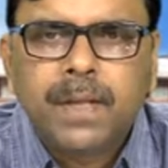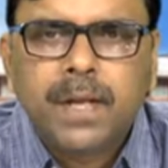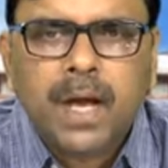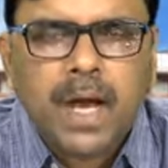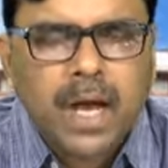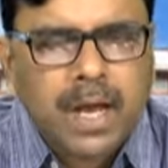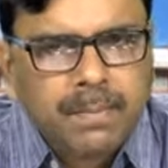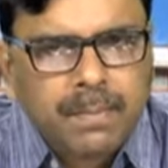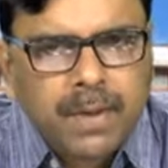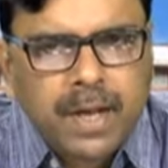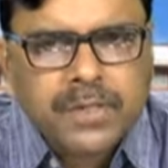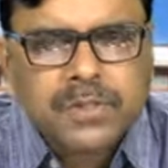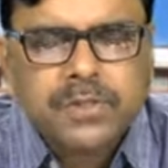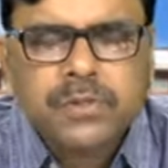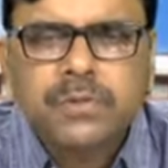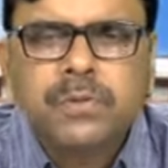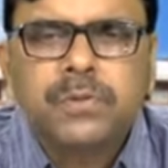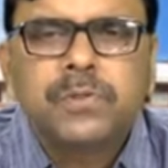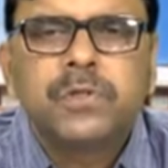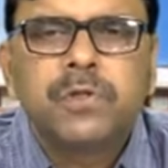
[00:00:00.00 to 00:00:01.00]
I'm
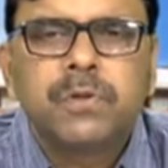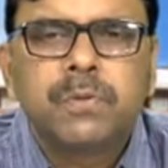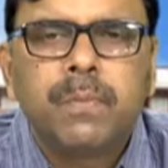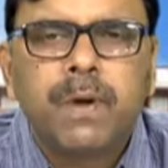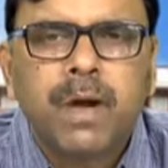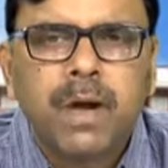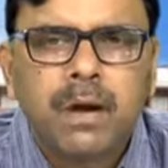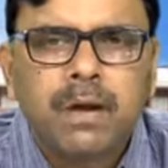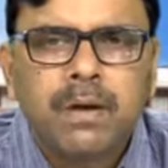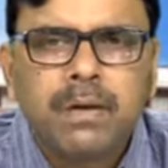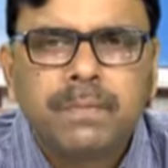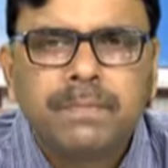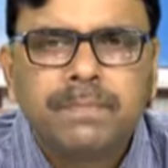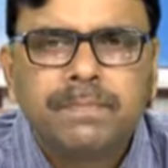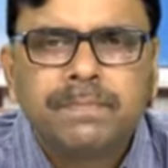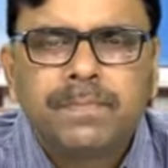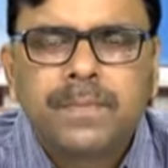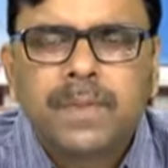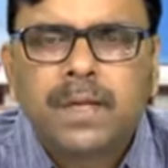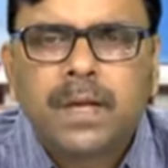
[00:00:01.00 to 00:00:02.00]
Ashutosh Kumar.
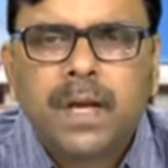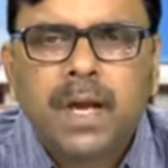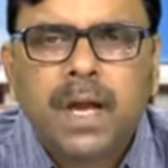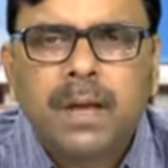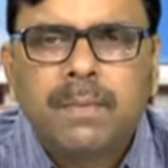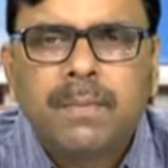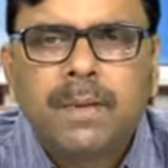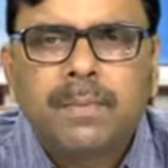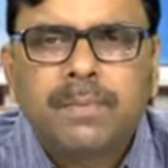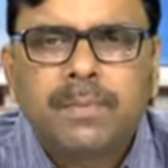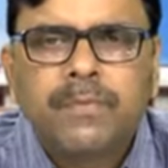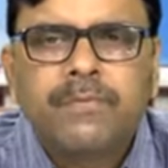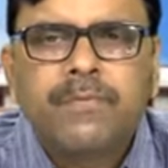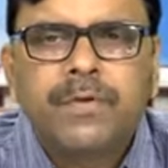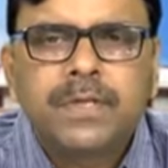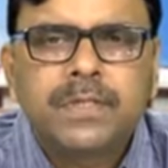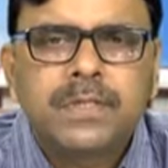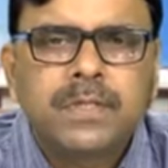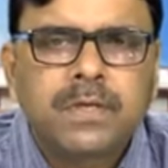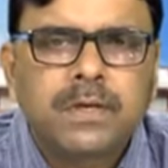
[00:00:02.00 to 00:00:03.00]
I'm a
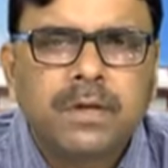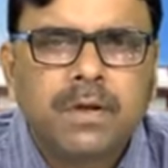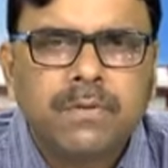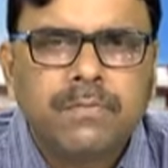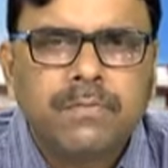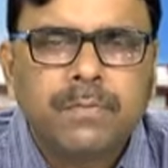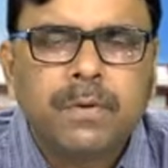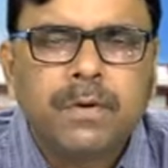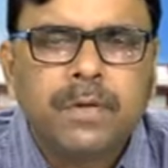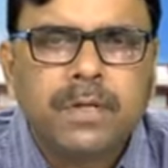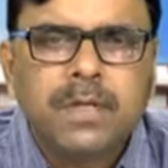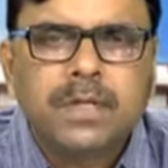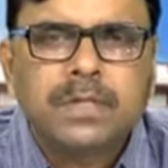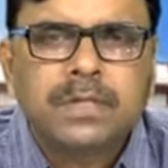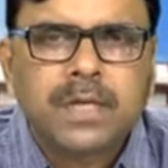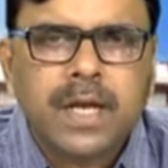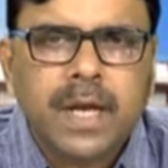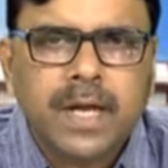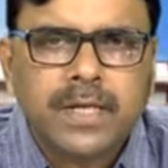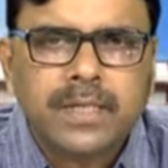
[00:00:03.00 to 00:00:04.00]
professor of political
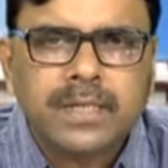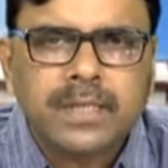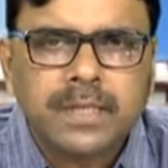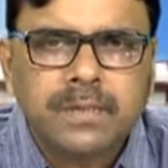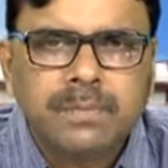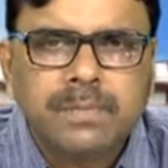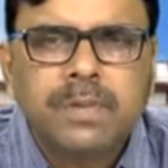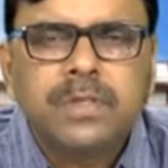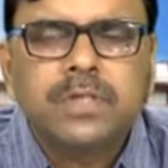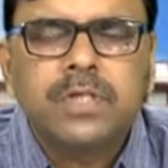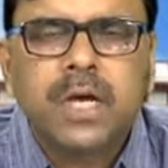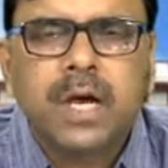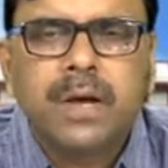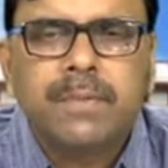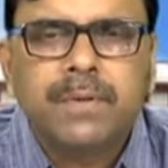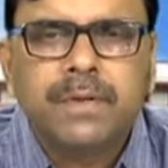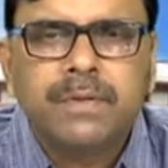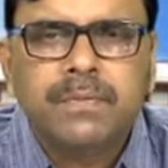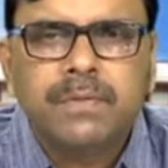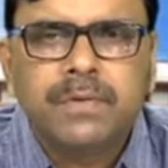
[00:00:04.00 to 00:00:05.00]
science in
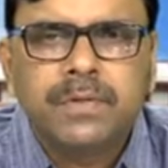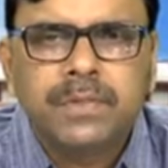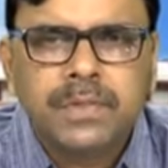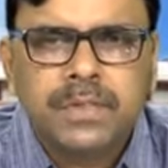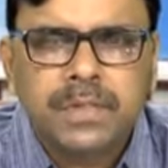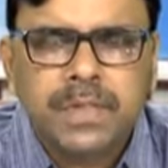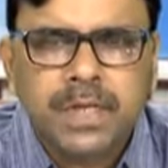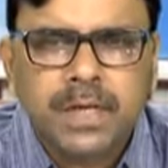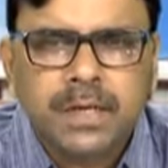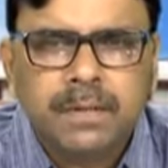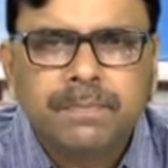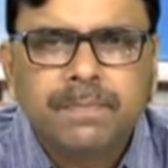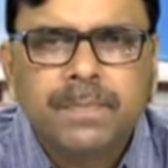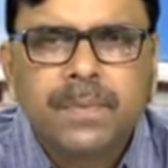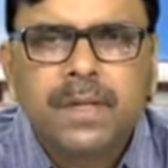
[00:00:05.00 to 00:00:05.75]
Punjab University,